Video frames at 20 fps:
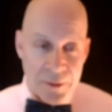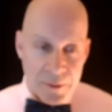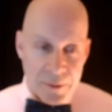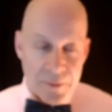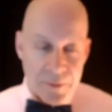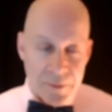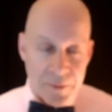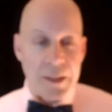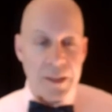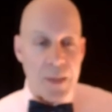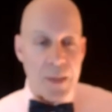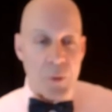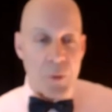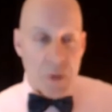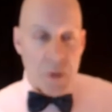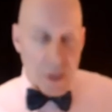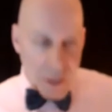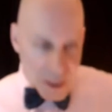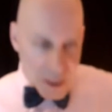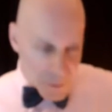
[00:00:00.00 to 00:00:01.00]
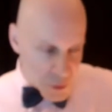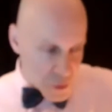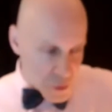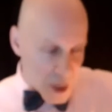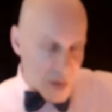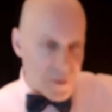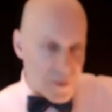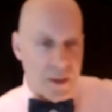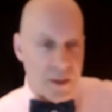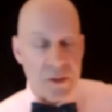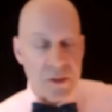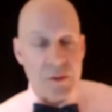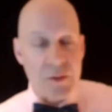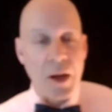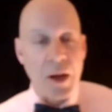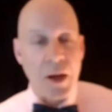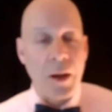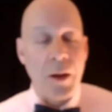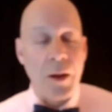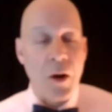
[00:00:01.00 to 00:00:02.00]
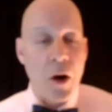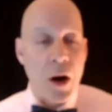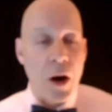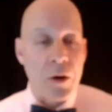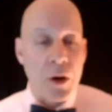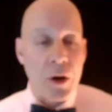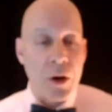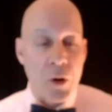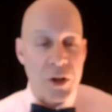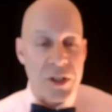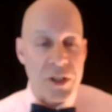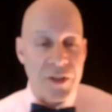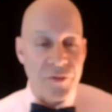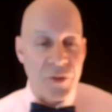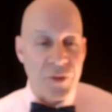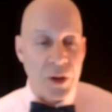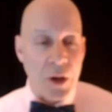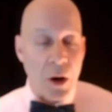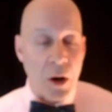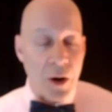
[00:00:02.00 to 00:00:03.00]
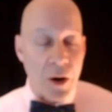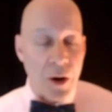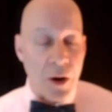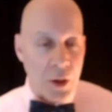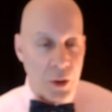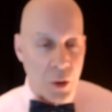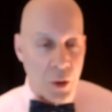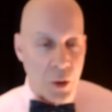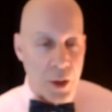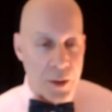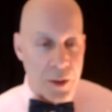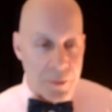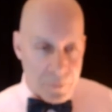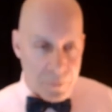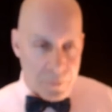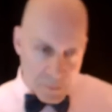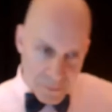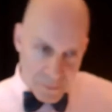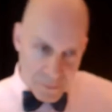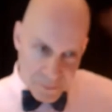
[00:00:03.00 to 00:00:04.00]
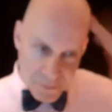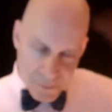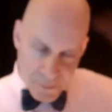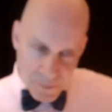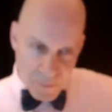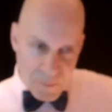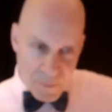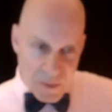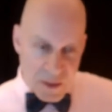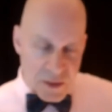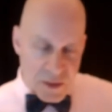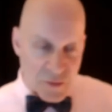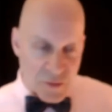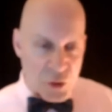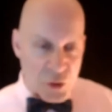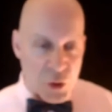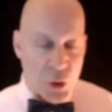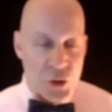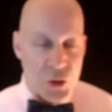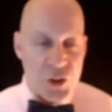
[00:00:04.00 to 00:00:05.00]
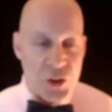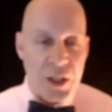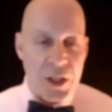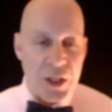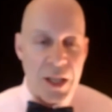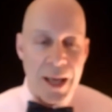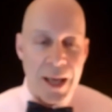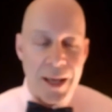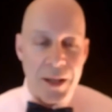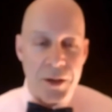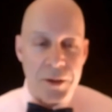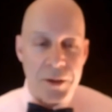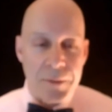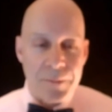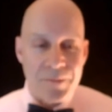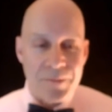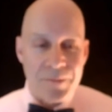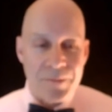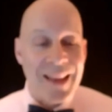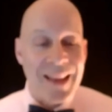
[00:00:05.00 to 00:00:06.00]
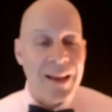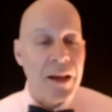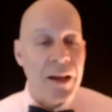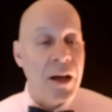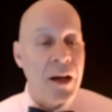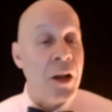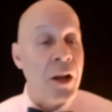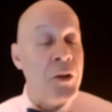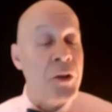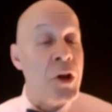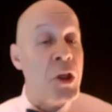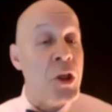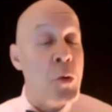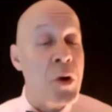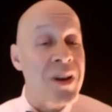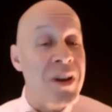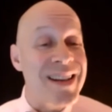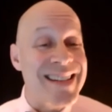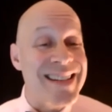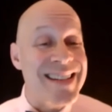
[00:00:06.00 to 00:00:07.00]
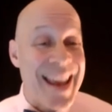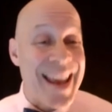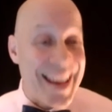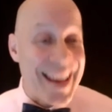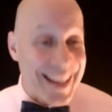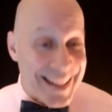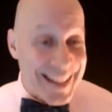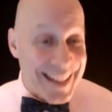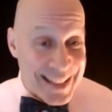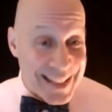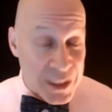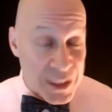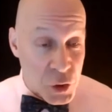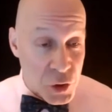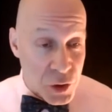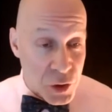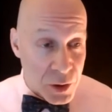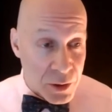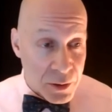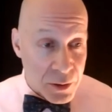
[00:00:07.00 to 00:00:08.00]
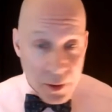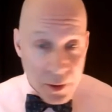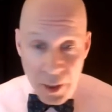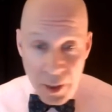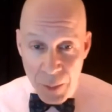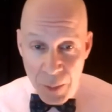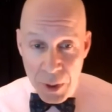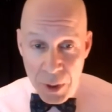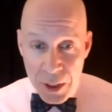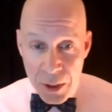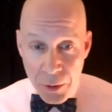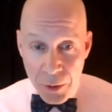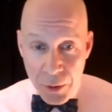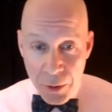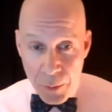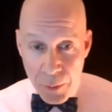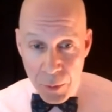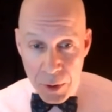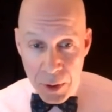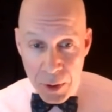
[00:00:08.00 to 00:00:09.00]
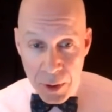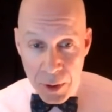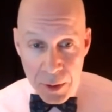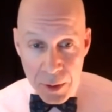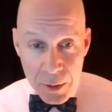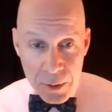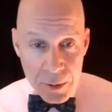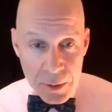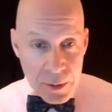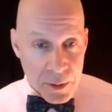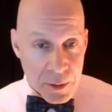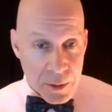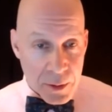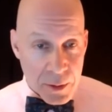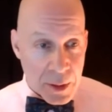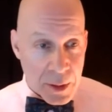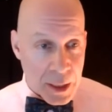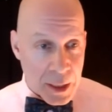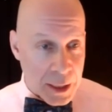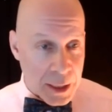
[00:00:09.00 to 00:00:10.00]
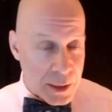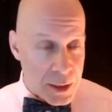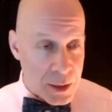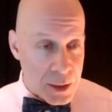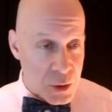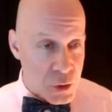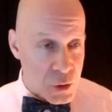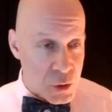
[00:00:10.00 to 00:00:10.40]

That neighbor that keeps driving his car across our front lawn. It's vertutzt in the head. Another one is hegdish. Anybody know that one? Hegdish.